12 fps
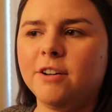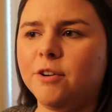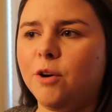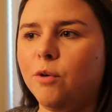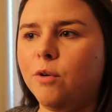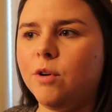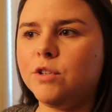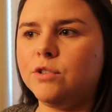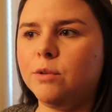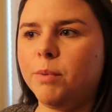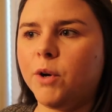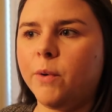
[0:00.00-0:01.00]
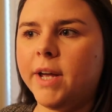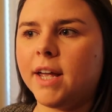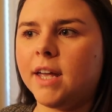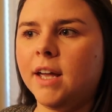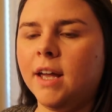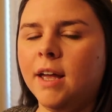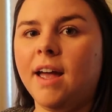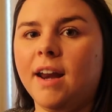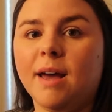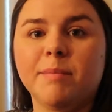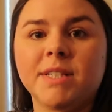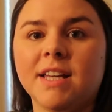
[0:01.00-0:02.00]
It'll go super quick
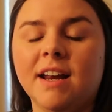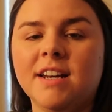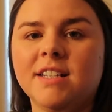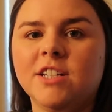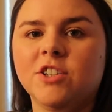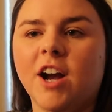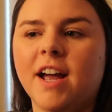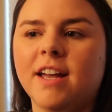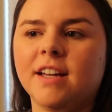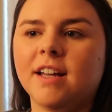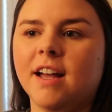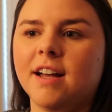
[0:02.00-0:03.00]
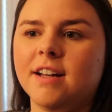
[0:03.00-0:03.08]
and I'm excited to try it.